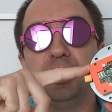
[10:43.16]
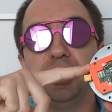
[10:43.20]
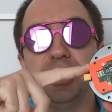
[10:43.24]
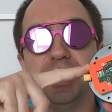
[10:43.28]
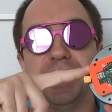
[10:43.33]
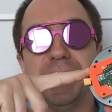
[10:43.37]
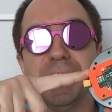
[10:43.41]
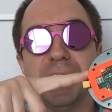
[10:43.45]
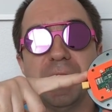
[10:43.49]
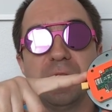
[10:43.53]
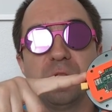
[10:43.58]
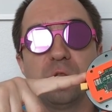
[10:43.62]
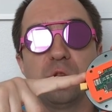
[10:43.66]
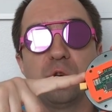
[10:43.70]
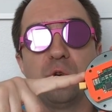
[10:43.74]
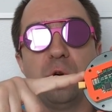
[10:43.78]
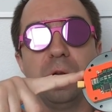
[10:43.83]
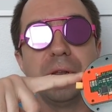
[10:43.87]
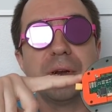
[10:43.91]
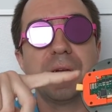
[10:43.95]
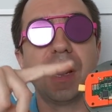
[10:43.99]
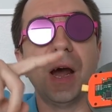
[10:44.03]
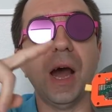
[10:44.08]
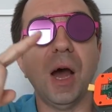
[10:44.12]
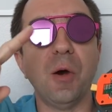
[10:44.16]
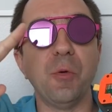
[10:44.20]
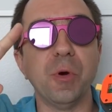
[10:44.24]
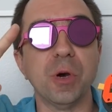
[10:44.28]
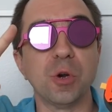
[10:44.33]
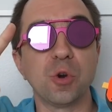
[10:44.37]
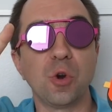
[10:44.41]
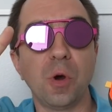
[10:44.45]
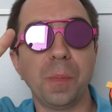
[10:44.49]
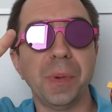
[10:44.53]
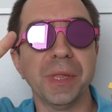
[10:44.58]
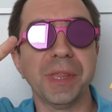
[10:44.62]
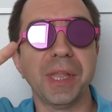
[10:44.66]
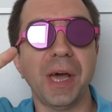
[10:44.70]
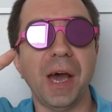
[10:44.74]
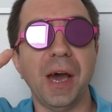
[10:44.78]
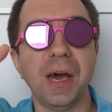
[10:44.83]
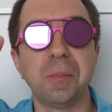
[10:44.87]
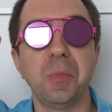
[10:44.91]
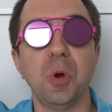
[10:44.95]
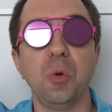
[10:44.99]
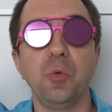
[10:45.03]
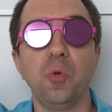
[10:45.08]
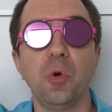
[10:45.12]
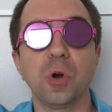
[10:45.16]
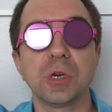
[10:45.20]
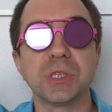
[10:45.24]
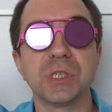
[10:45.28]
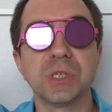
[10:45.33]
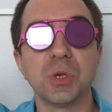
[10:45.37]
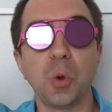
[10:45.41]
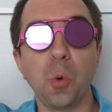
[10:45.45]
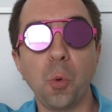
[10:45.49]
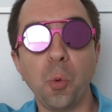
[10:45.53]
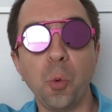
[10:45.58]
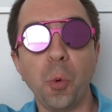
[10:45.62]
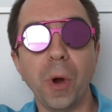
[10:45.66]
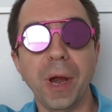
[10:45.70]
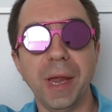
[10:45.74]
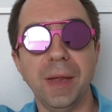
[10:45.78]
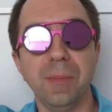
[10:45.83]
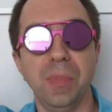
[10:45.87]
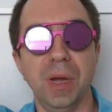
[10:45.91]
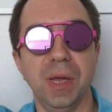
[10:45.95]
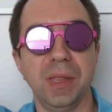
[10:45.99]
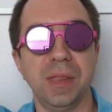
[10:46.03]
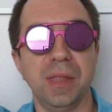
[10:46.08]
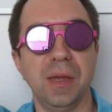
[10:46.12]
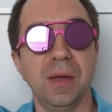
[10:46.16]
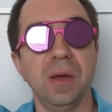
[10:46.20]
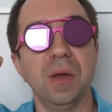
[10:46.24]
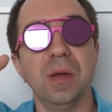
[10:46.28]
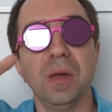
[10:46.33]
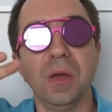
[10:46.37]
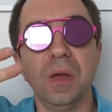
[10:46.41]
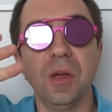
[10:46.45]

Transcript: Cheetah controller, our robot arm works way better.